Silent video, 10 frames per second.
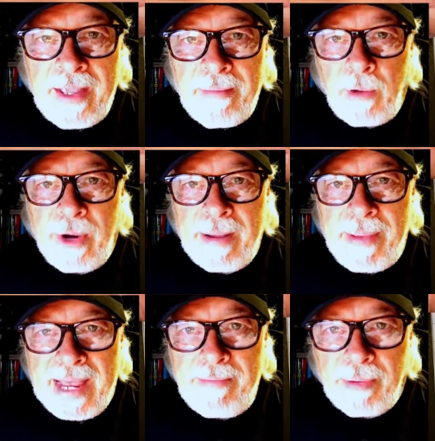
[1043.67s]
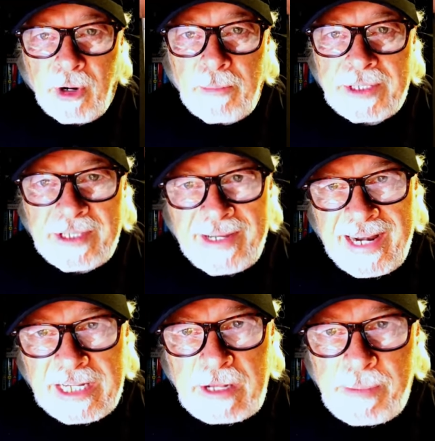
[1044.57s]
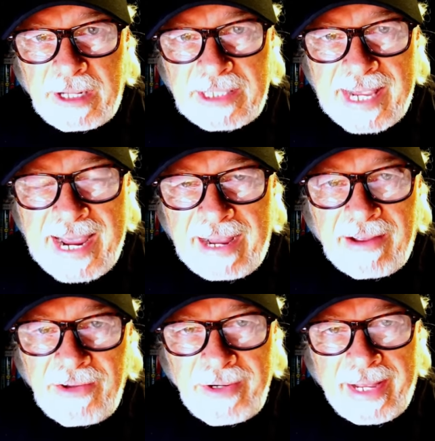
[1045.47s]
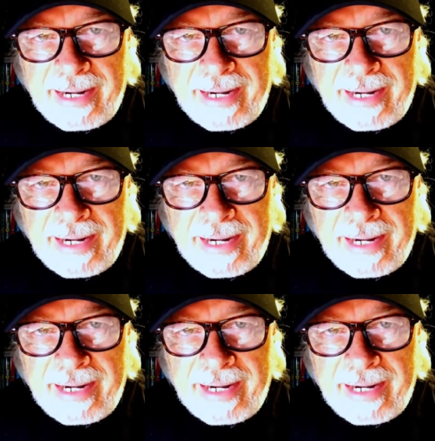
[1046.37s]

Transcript: But when a pen burps, it expels ink, not